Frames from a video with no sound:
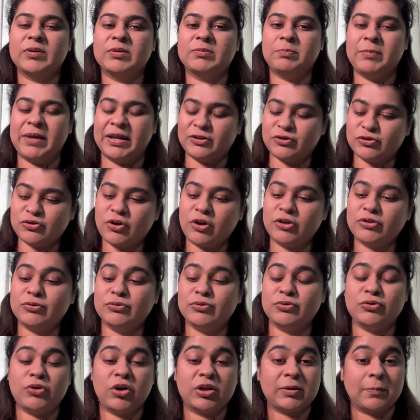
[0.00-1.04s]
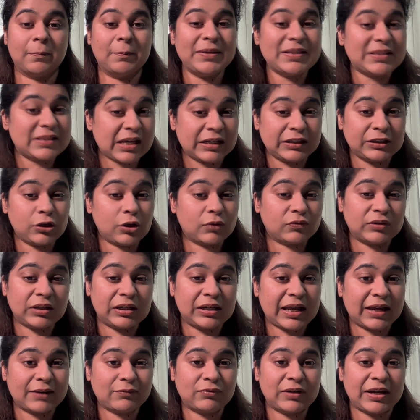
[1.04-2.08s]
Make sure you do not miss any of the
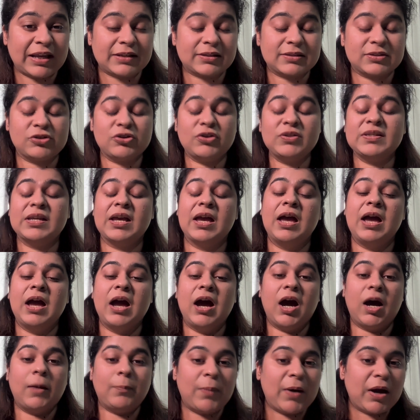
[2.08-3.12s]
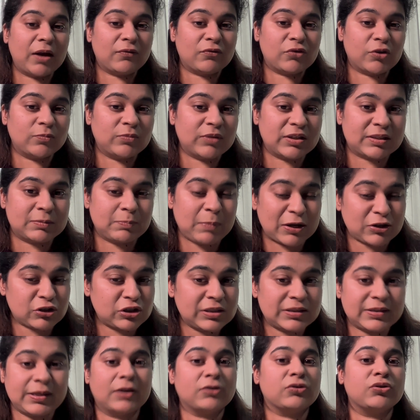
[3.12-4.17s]
live lectures. Apart from the
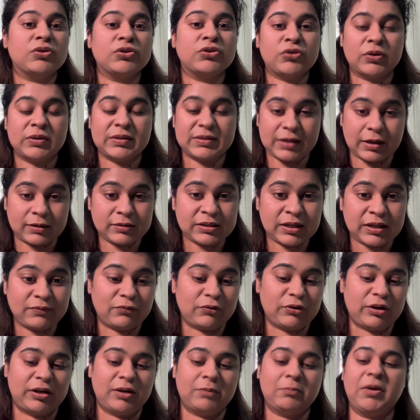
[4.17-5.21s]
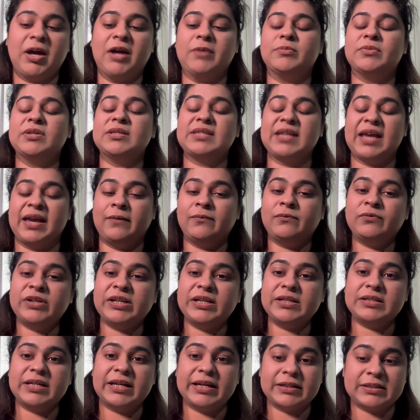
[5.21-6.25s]
special sessions on Sunday for NMIMS,
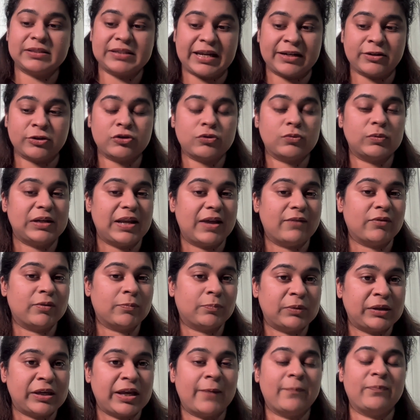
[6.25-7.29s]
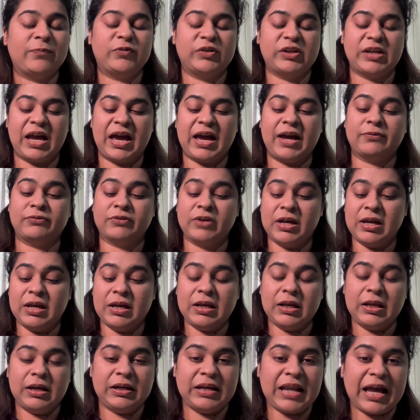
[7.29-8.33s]
every day 10 to 11 p.m. we have
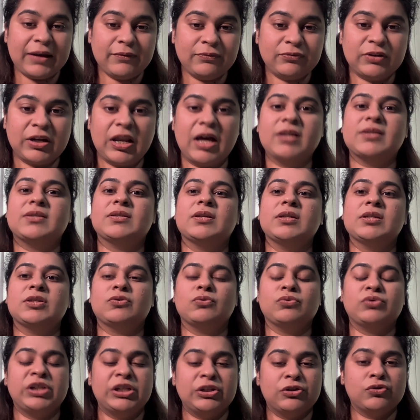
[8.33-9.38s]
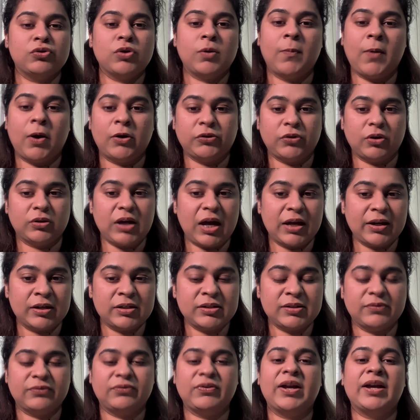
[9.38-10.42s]
live classes to teach you about your current
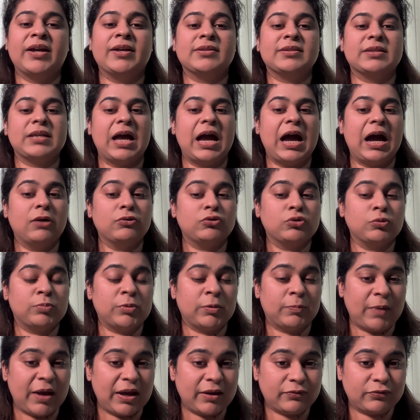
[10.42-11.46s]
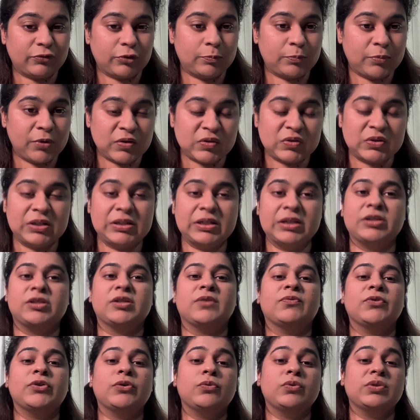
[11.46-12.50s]
affairs, how to prepare for personal
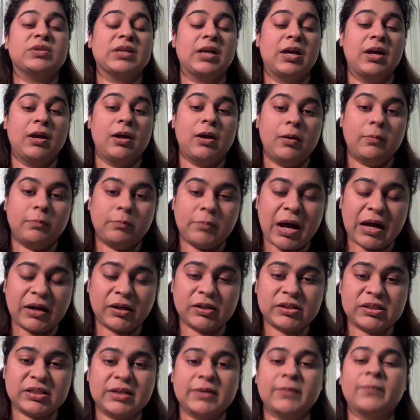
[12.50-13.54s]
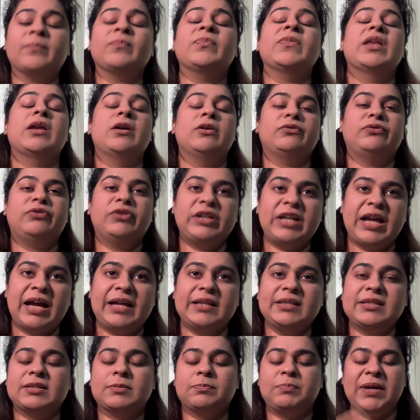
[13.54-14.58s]
interviews, marketing,
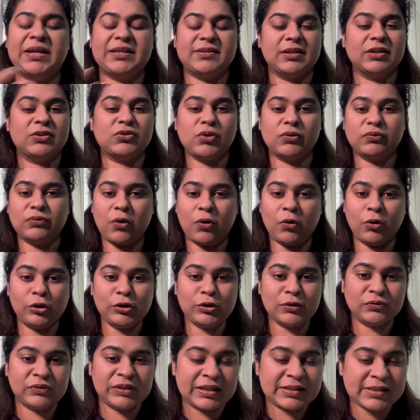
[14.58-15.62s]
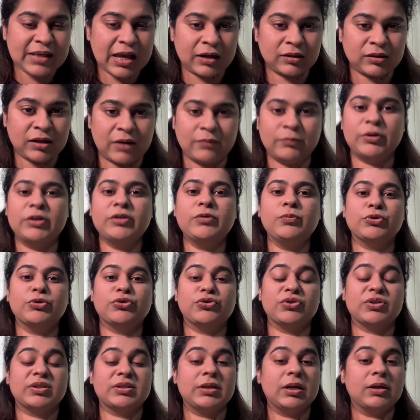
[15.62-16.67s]
finance, basics of all of these are covered, which
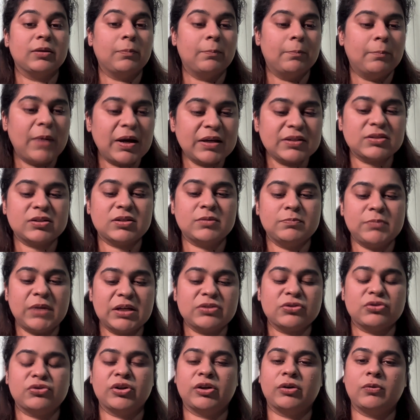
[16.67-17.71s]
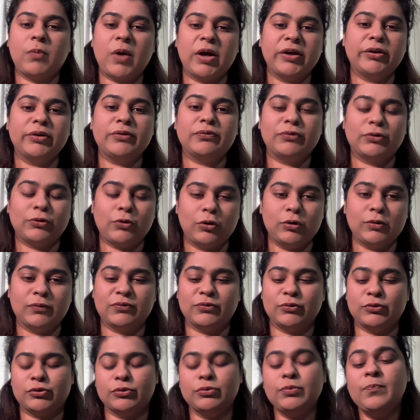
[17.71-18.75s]
is must required for all of
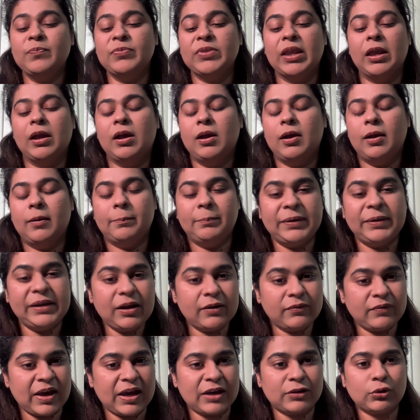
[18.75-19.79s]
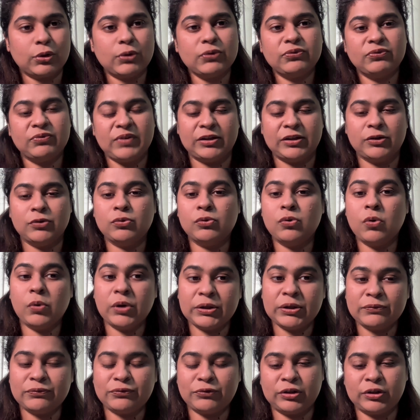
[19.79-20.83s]
you to be aware of when you go
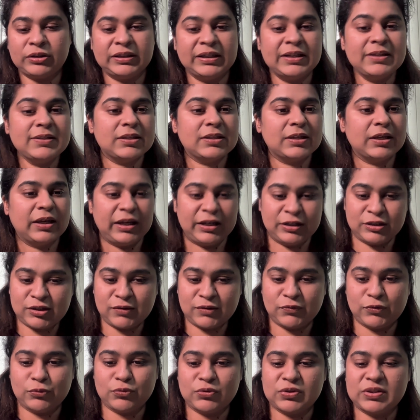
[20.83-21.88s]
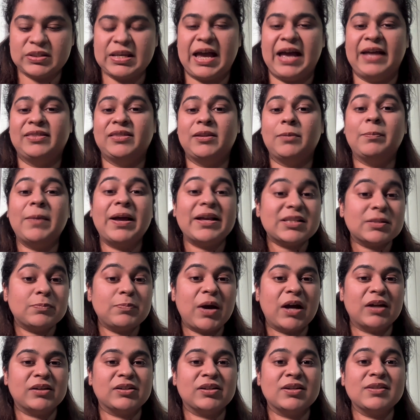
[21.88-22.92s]
in for these interviews. And the best
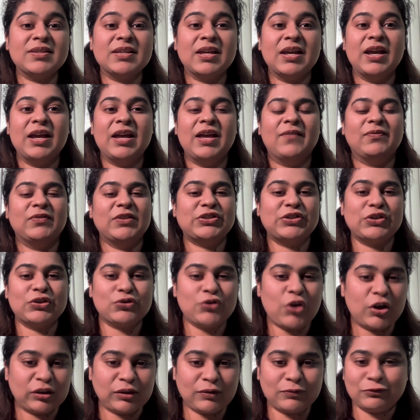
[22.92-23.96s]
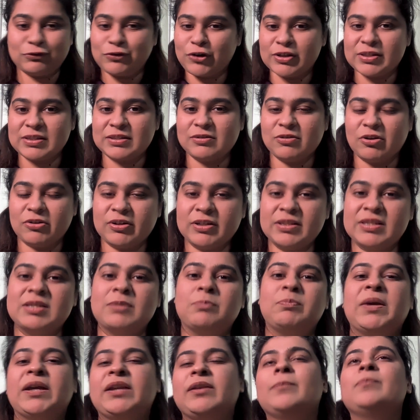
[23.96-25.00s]
part is, this is not the first year. It's
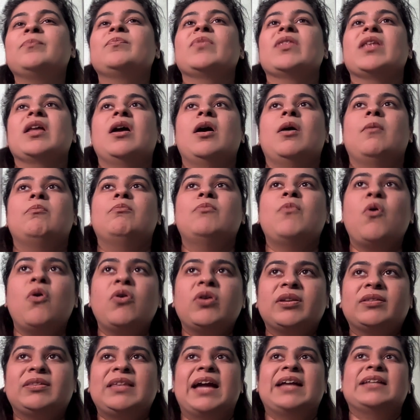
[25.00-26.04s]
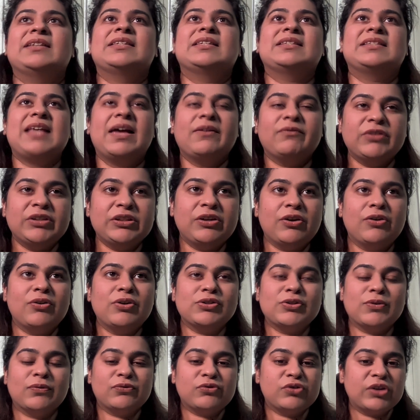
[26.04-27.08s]
been more than 7
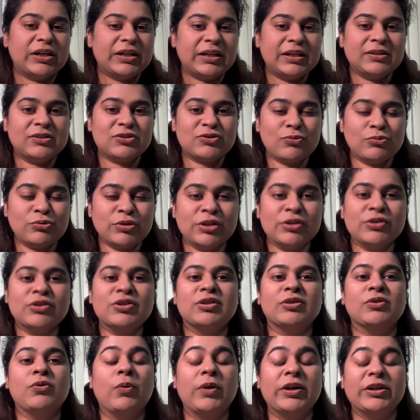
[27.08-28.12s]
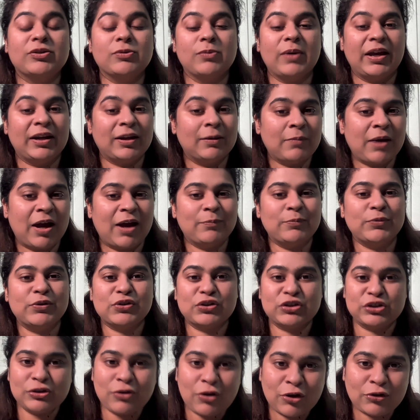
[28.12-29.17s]
years of training students going to
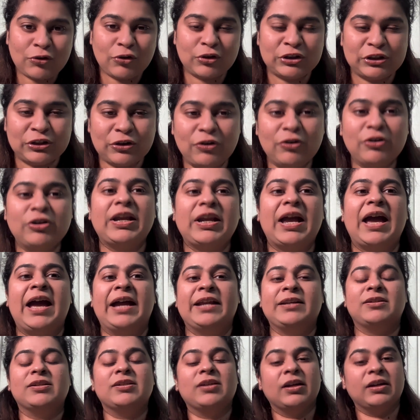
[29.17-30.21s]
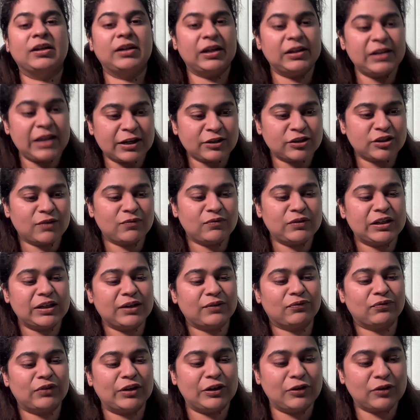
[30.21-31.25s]
NMIMS year on year, and collectively,
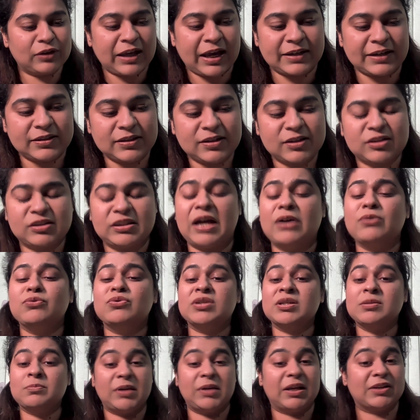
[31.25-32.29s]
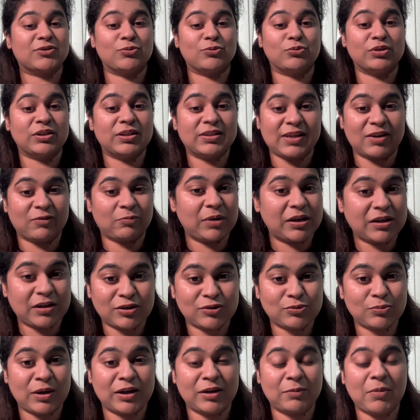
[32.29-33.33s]
if we look at it, 1,000 plus students have made it
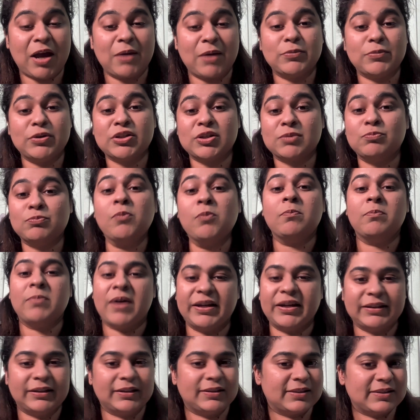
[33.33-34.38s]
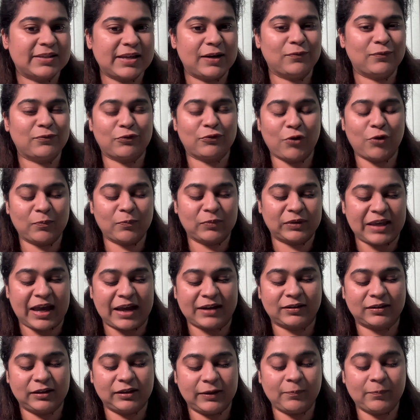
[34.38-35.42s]
to NMIMS Mumbai itself from
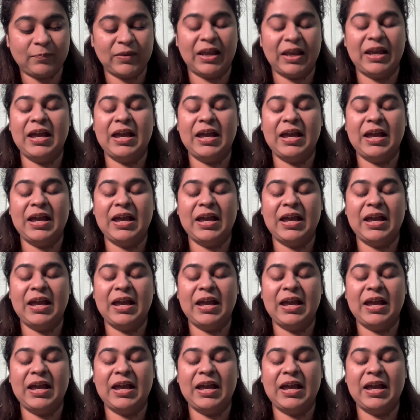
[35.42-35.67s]
CATKing.